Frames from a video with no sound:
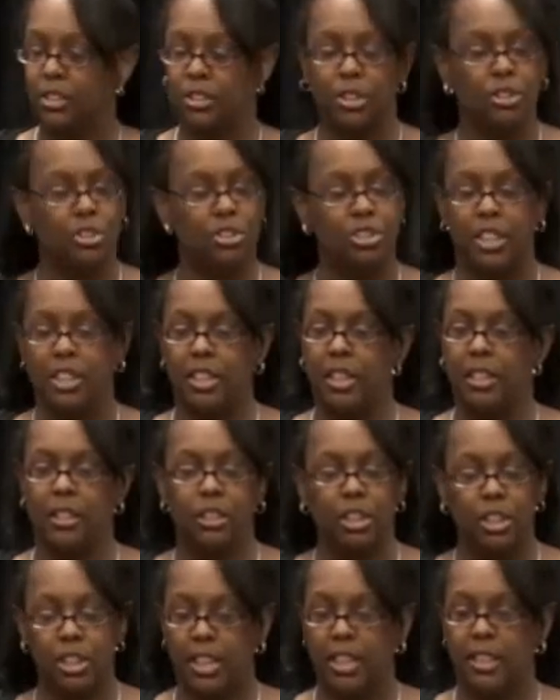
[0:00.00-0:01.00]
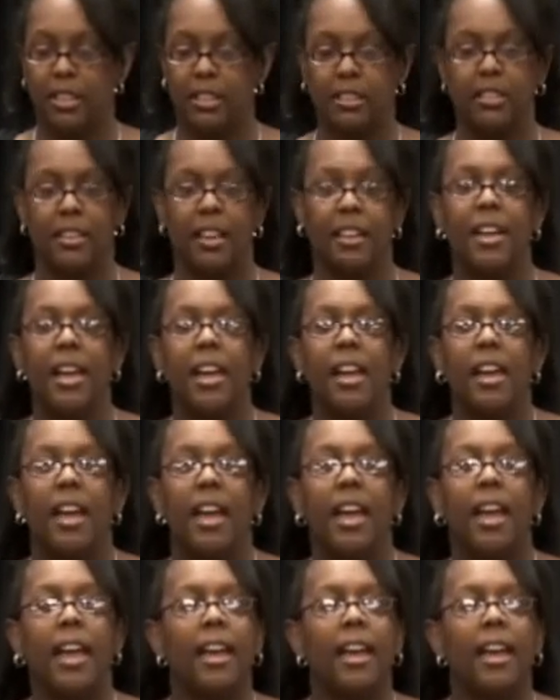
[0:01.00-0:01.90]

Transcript: searching and looking and stuff.